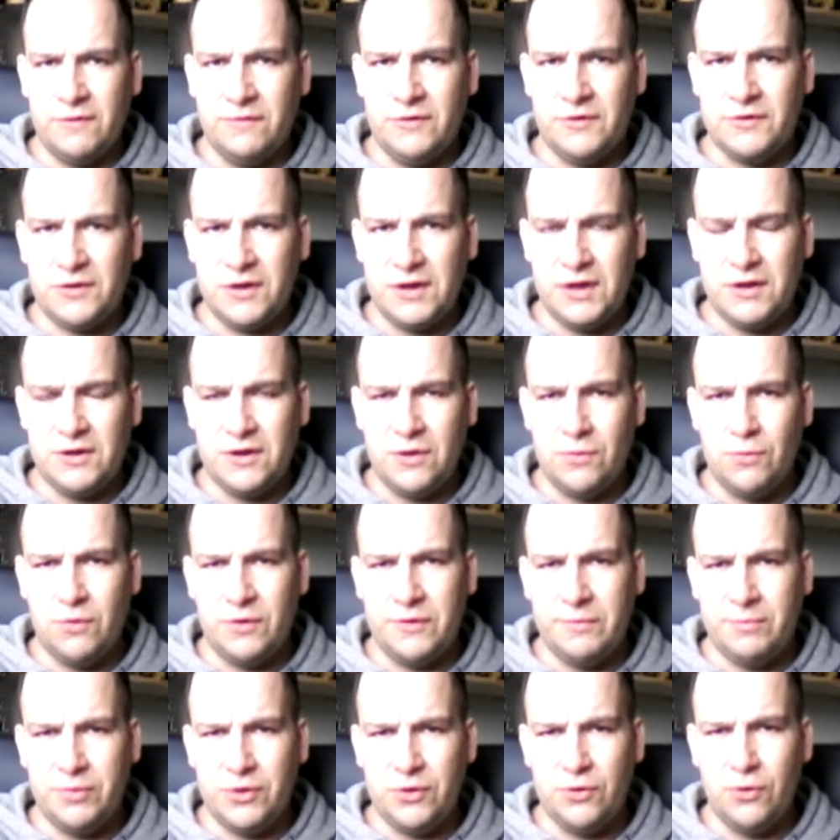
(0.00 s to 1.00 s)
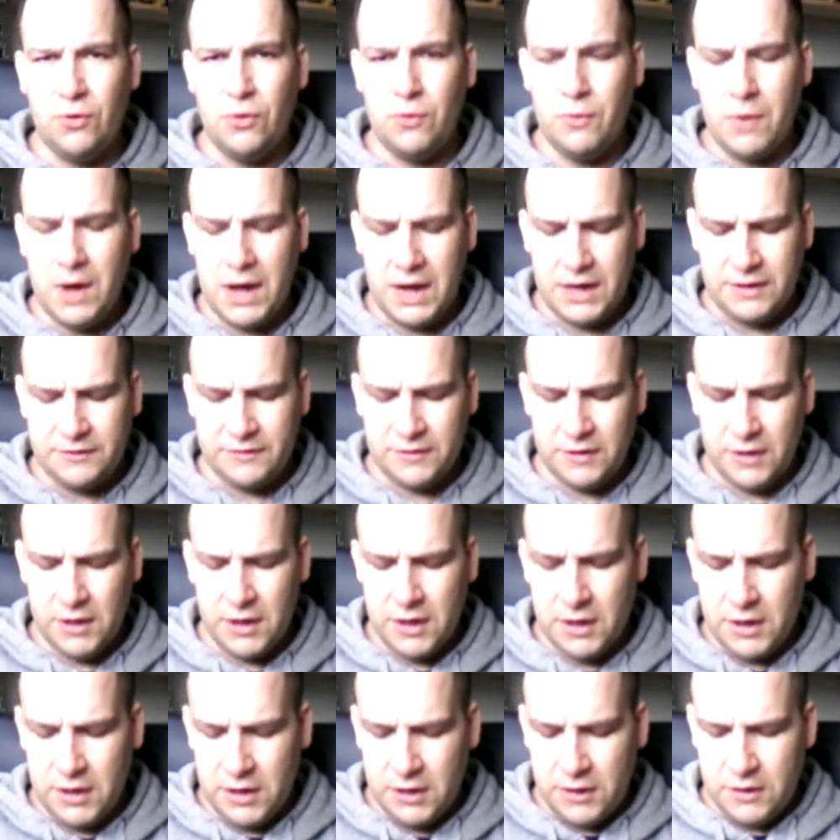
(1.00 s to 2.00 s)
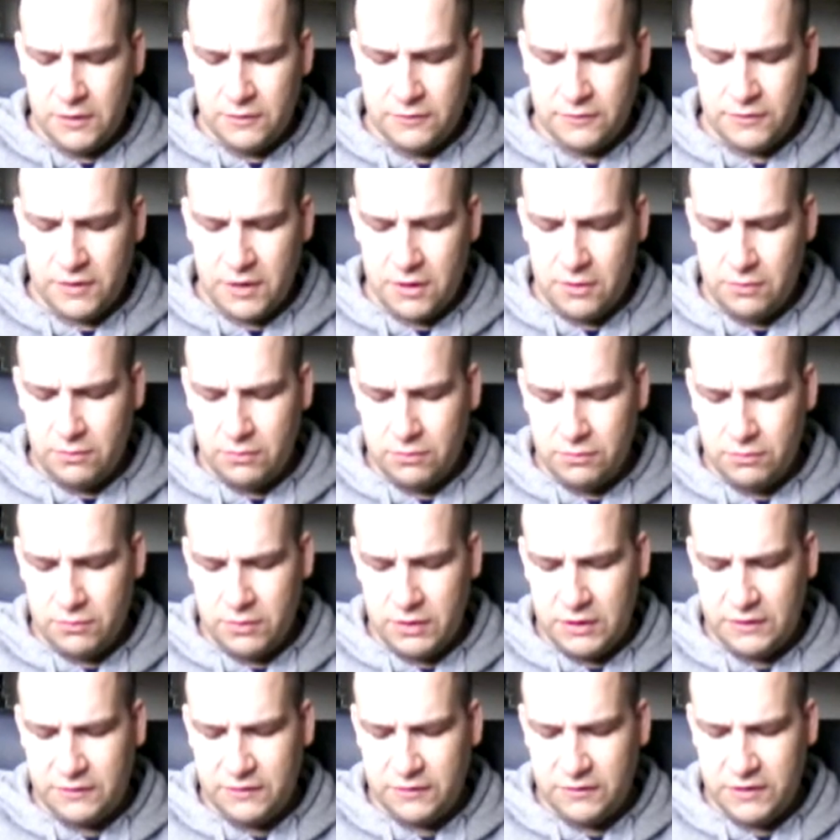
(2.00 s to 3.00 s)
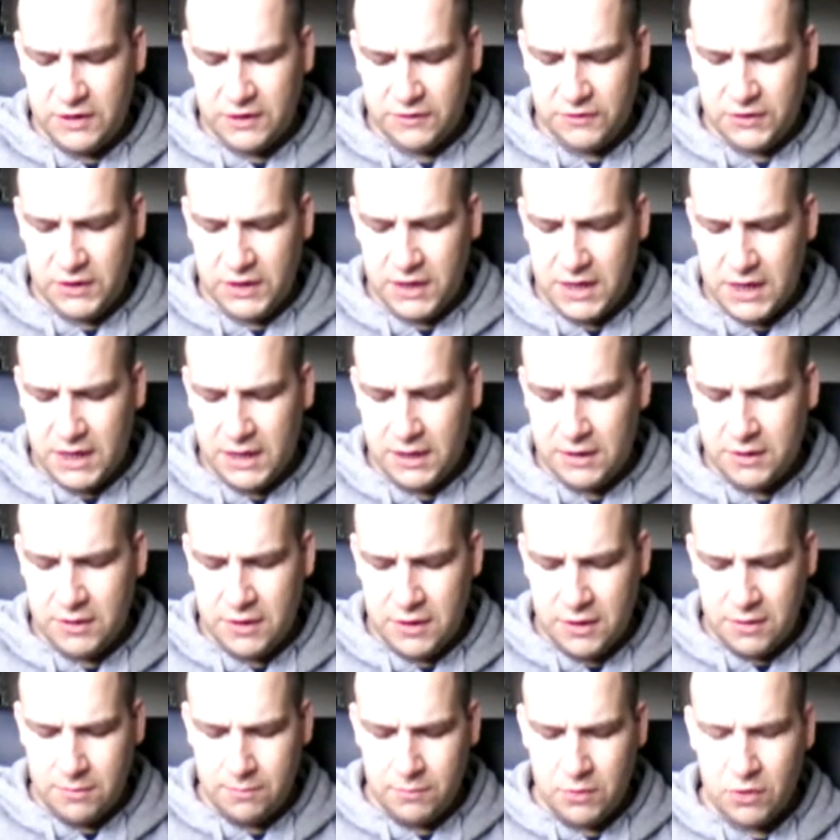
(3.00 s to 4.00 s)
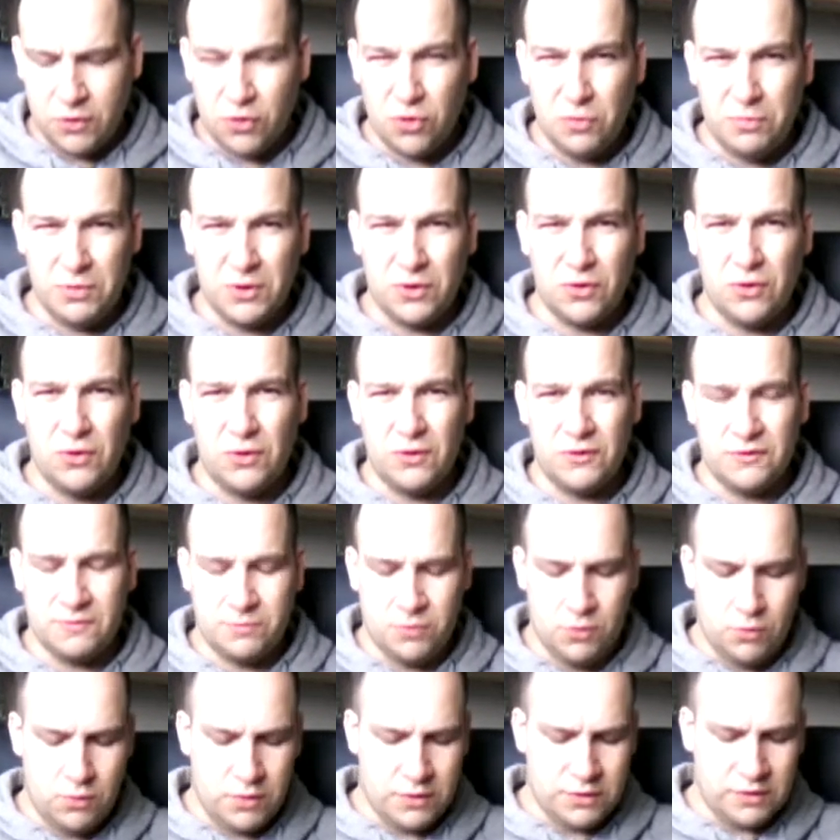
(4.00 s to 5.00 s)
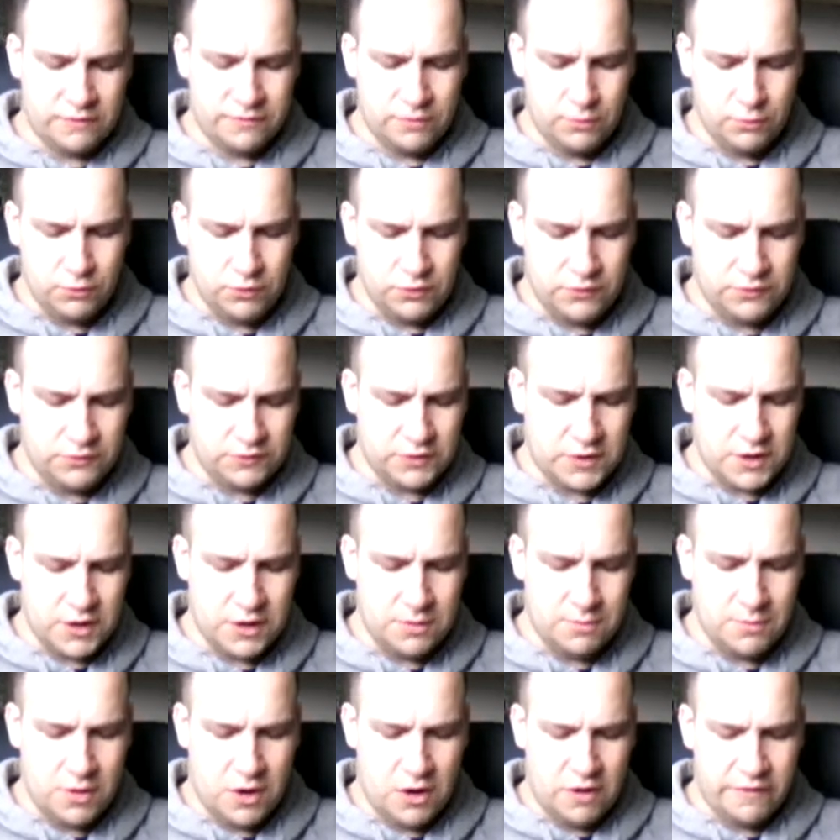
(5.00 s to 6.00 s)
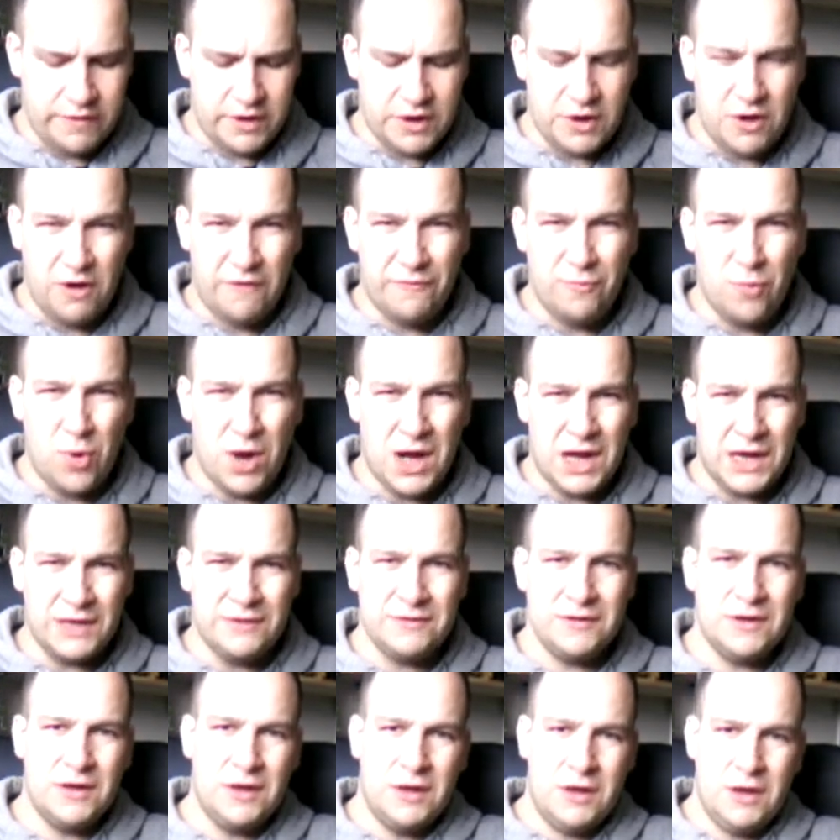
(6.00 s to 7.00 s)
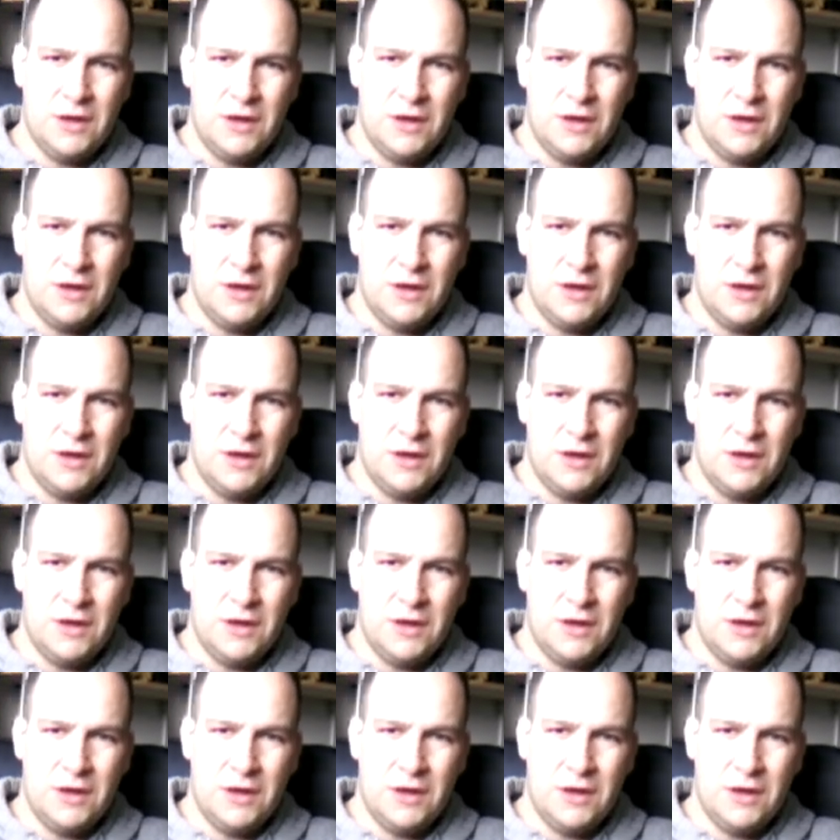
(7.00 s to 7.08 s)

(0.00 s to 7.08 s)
Obviously you don't want a pure white, so he suggested getting a couple of colours, but one of them was an off-white,